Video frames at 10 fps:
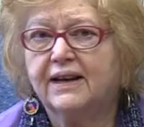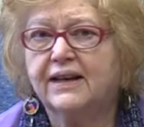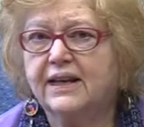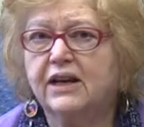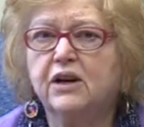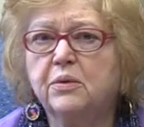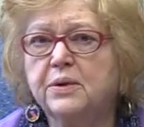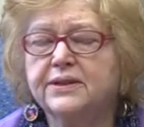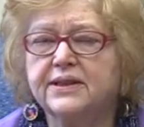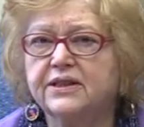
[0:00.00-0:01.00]
And here
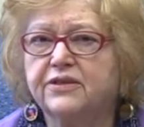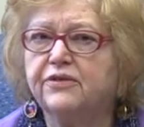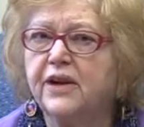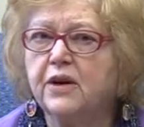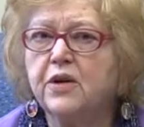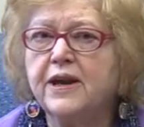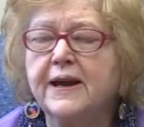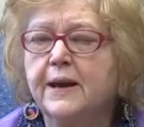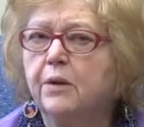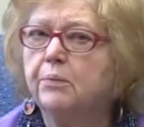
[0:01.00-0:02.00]
was this
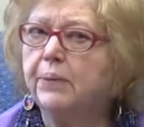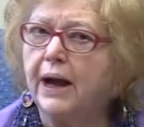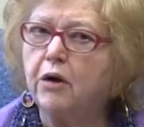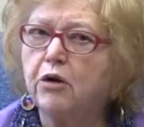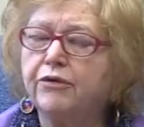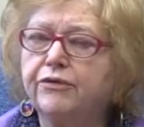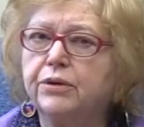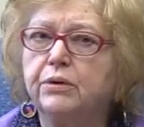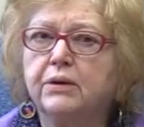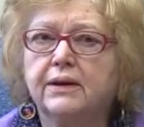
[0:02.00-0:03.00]
very
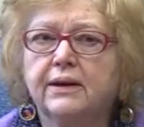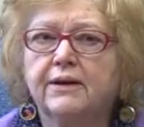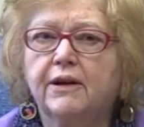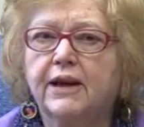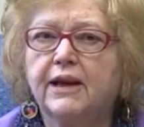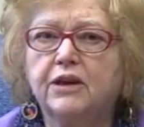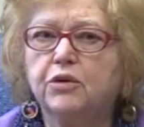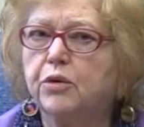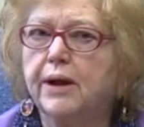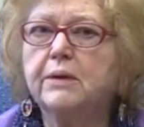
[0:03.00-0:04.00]
powerful,
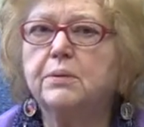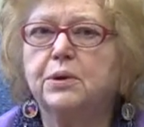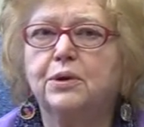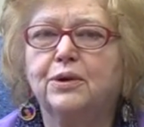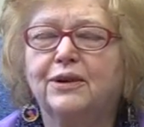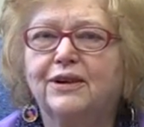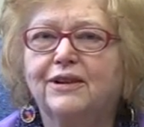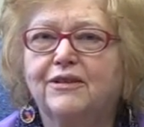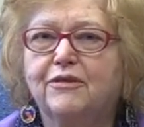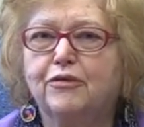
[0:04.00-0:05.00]
incredible
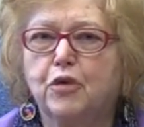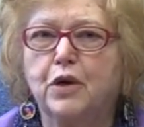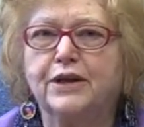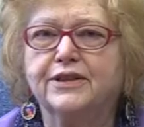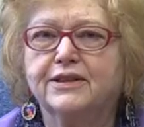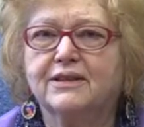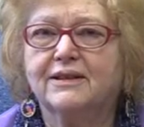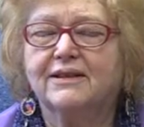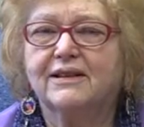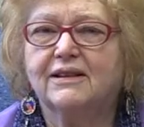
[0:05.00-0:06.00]
voice
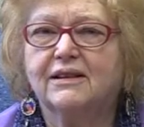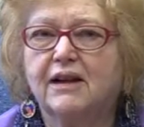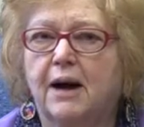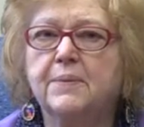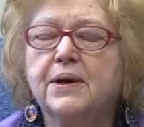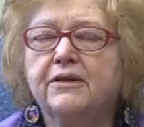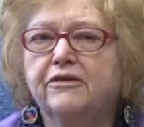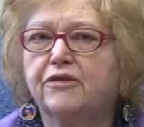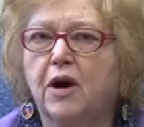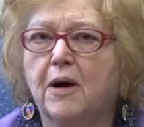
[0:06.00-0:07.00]

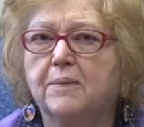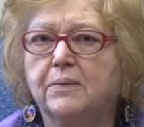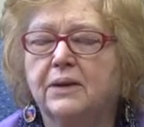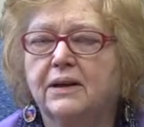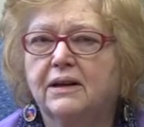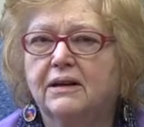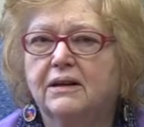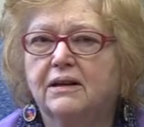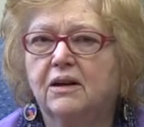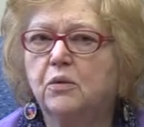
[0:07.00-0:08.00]
coming from
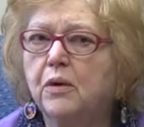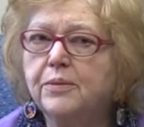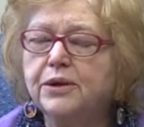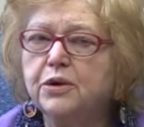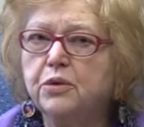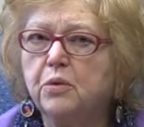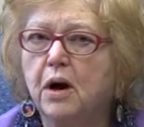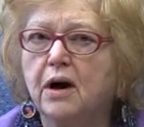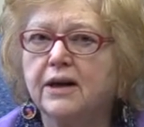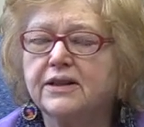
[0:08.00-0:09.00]
a woman who
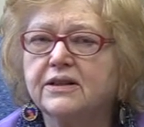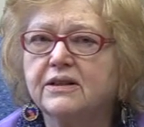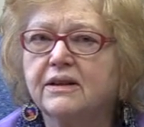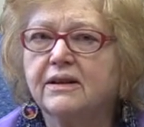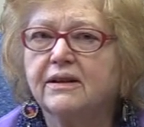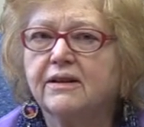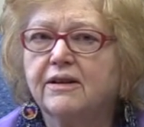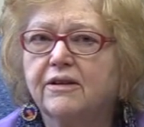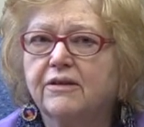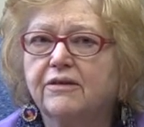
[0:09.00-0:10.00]
walked
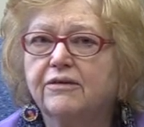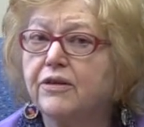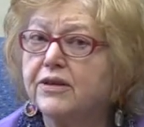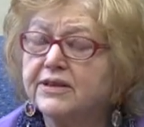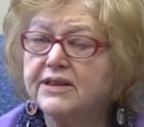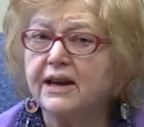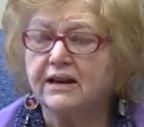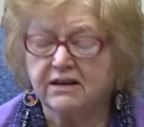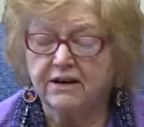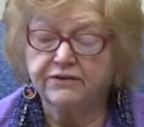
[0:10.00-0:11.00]
for the
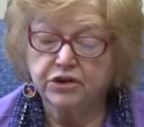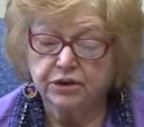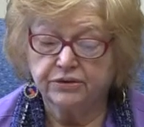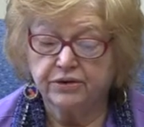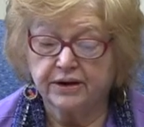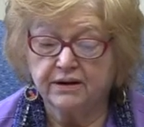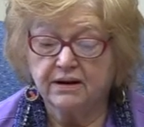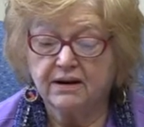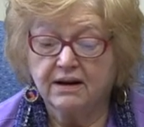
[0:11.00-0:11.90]
sake of children.